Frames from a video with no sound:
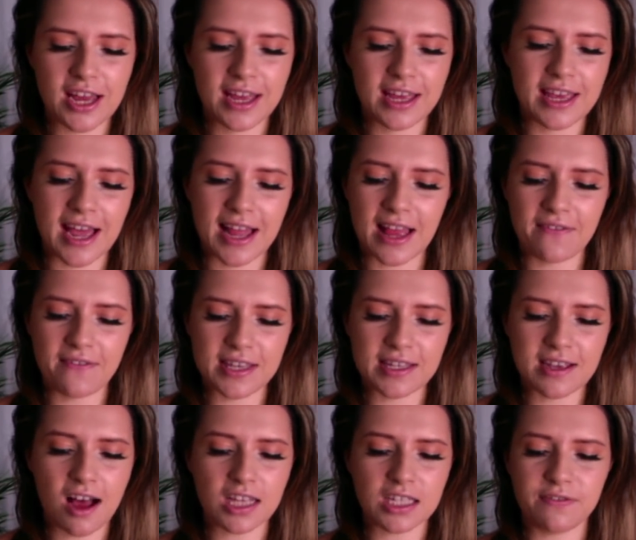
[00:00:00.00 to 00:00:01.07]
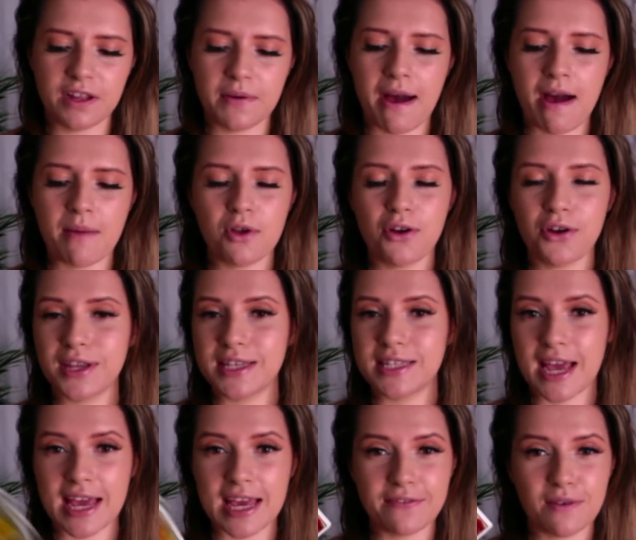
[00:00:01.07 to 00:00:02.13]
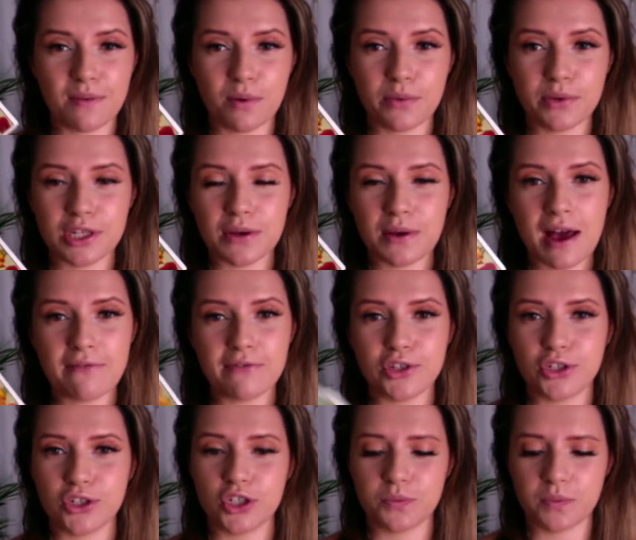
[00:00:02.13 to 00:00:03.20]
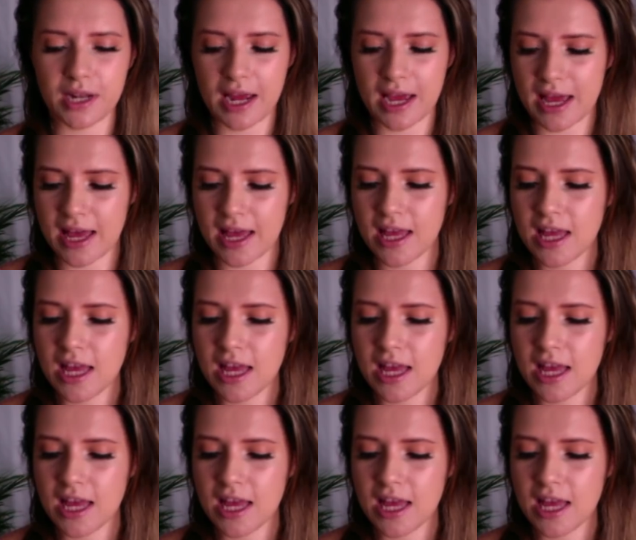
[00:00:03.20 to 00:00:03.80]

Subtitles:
Yeah, like, these cards flew out. I'm not going to take them, but we do have the Judgment here.